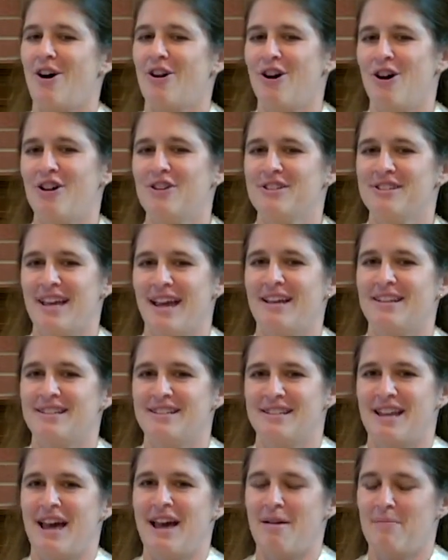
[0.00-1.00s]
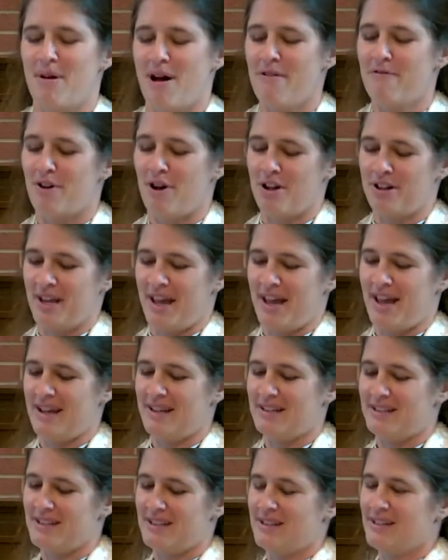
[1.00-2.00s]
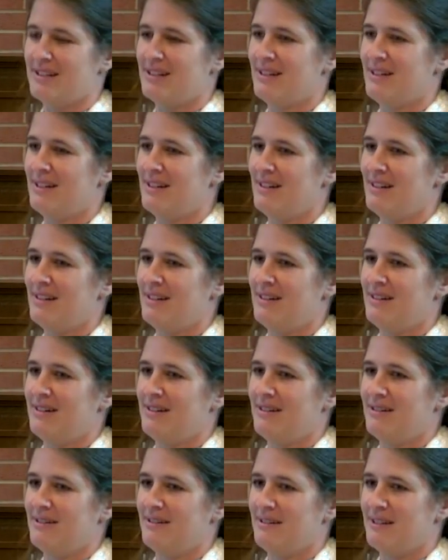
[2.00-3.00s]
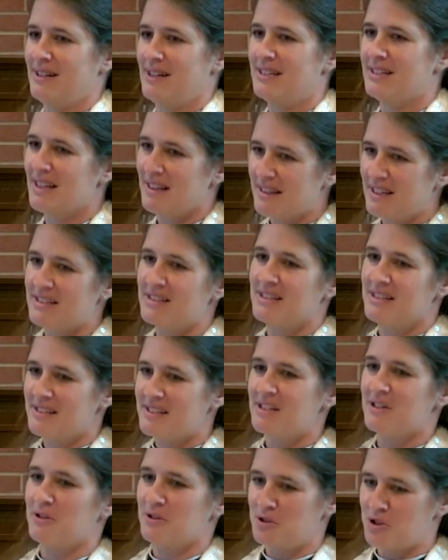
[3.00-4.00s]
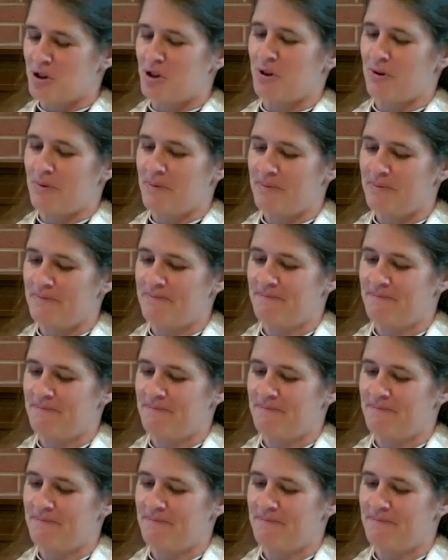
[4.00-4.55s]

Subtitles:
on All Saints' Day above all days is that this is still true.